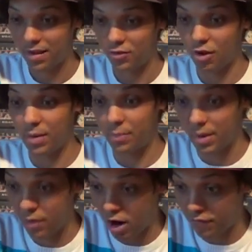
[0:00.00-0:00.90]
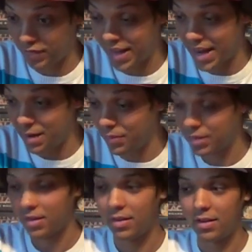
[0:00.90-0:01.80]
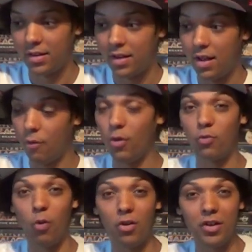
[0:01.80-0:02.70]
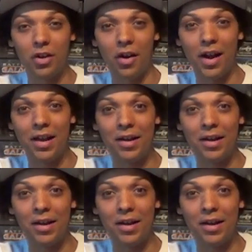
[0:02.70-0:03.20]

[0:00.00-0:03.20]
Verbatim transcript: So many people after the games. There was one guy,